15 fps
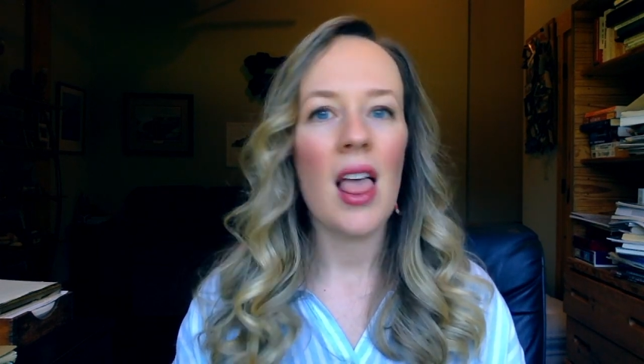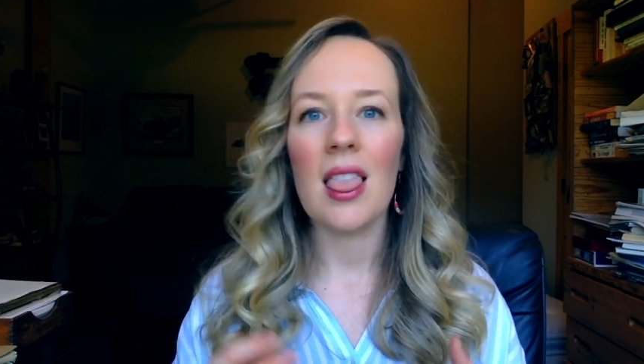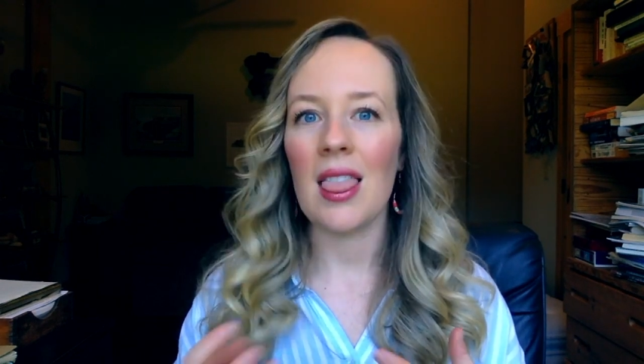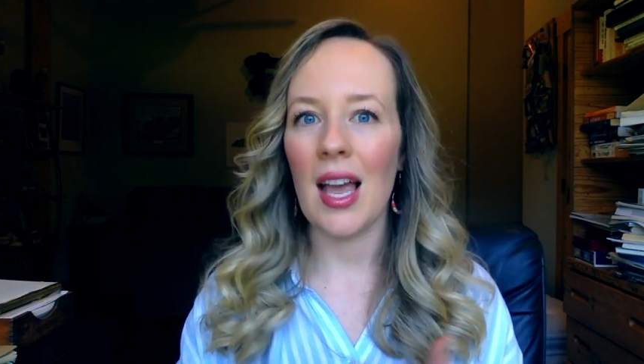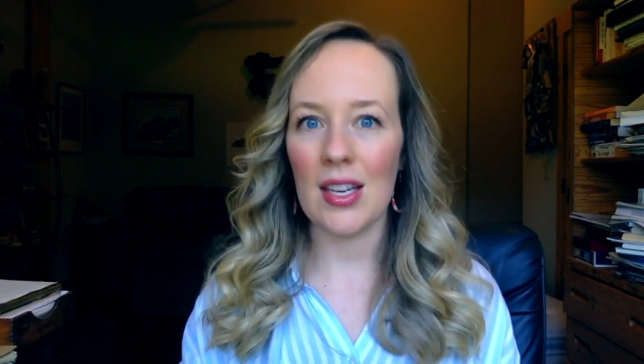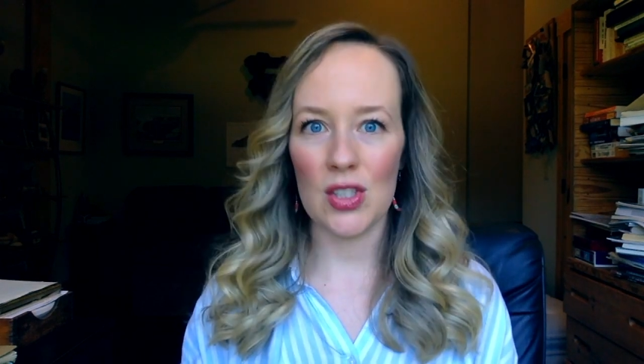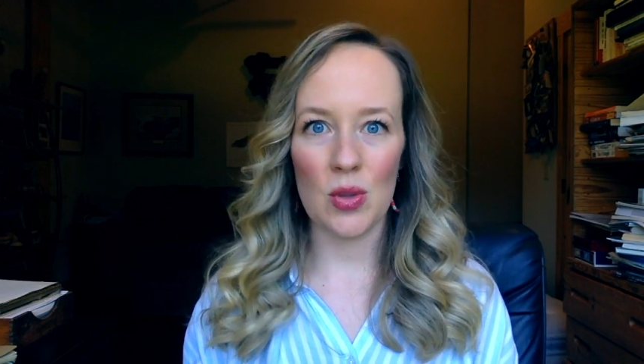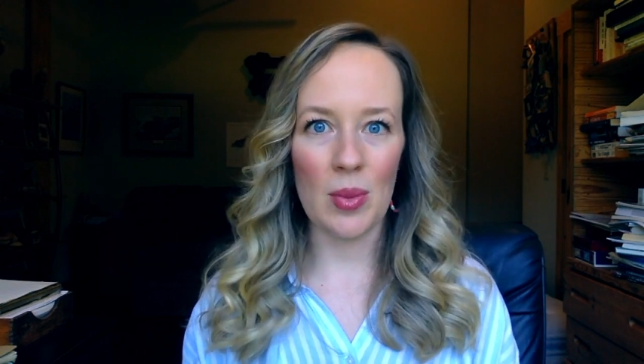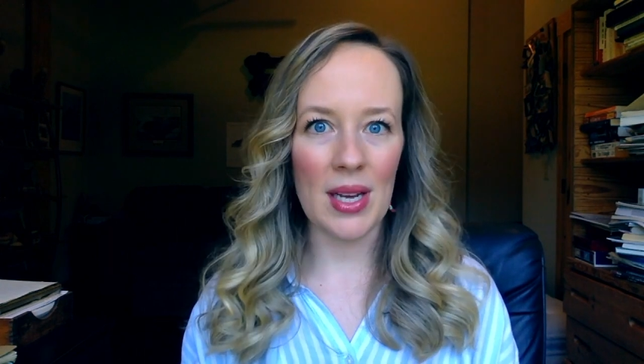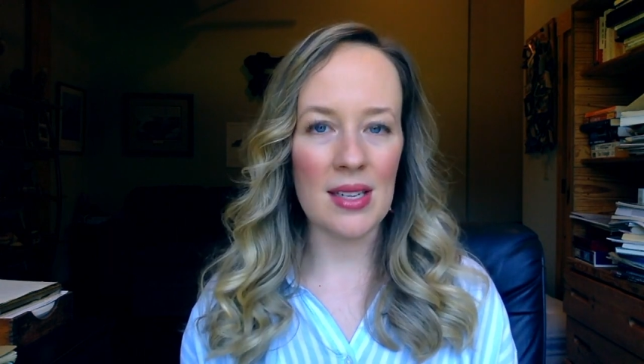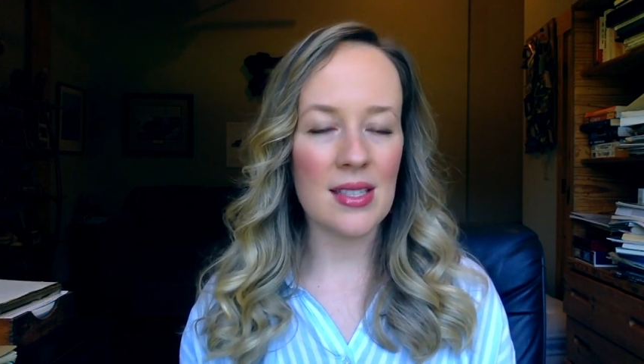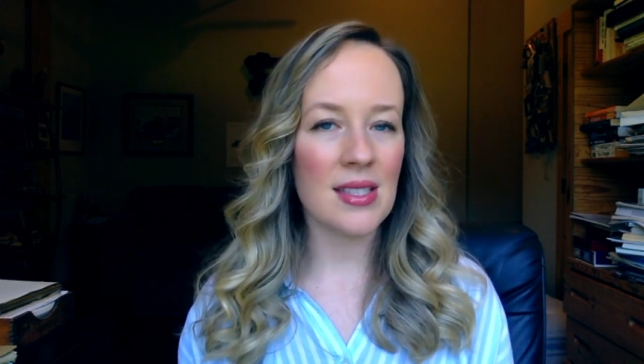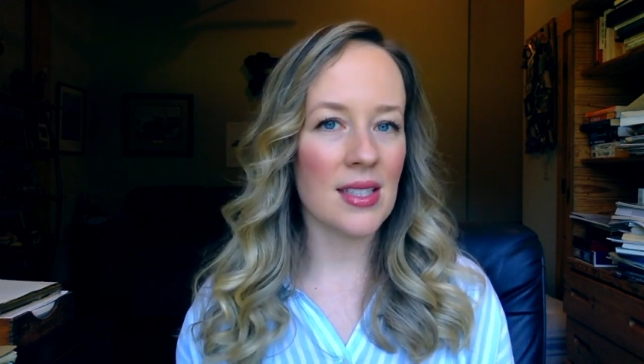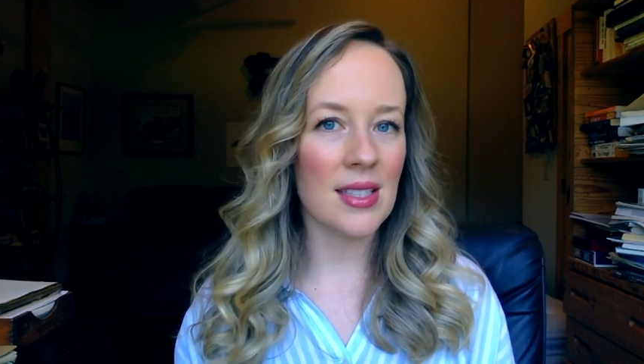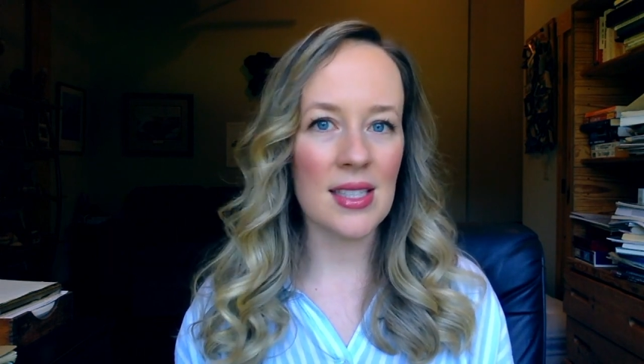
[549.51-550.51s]

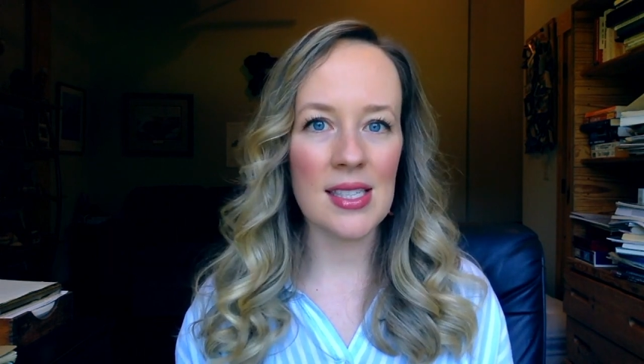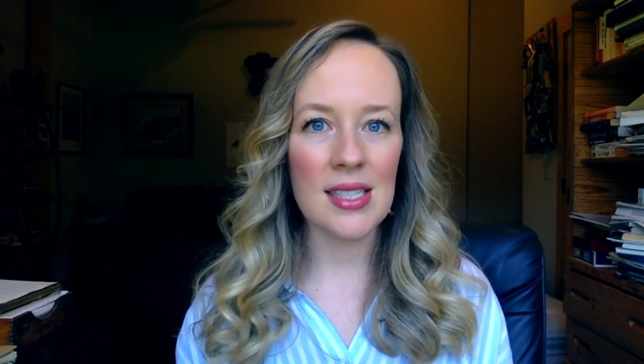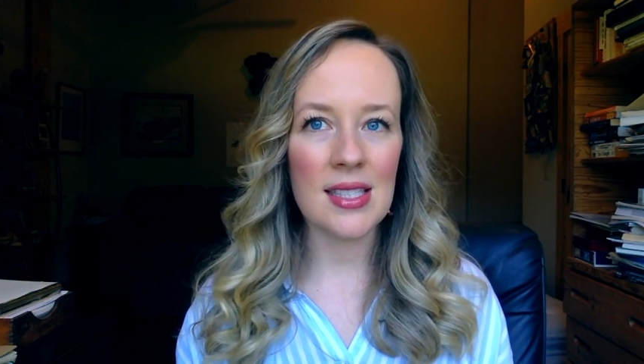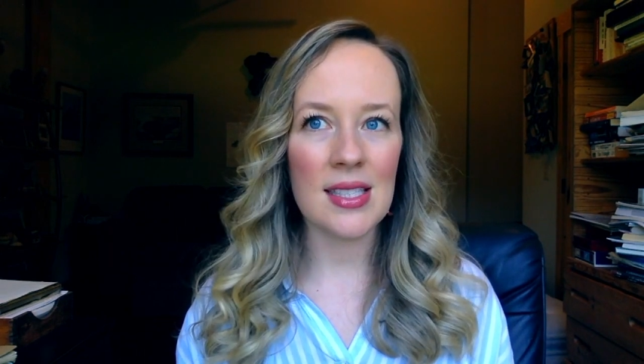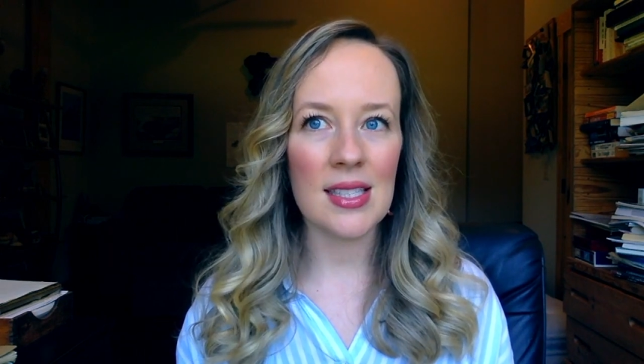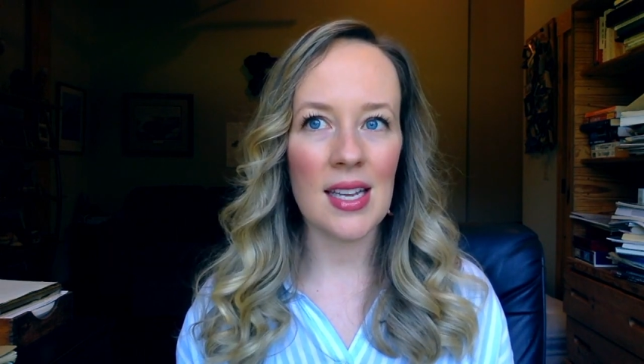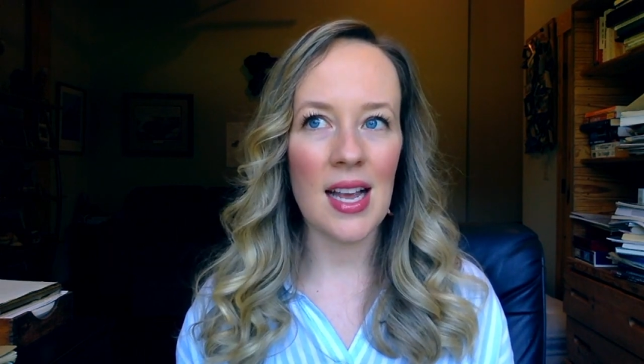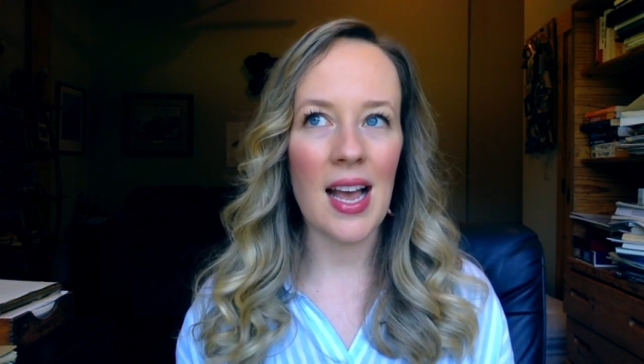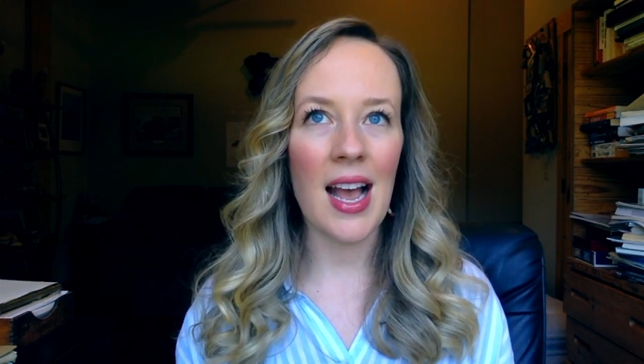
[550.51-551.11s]
Lactobacillus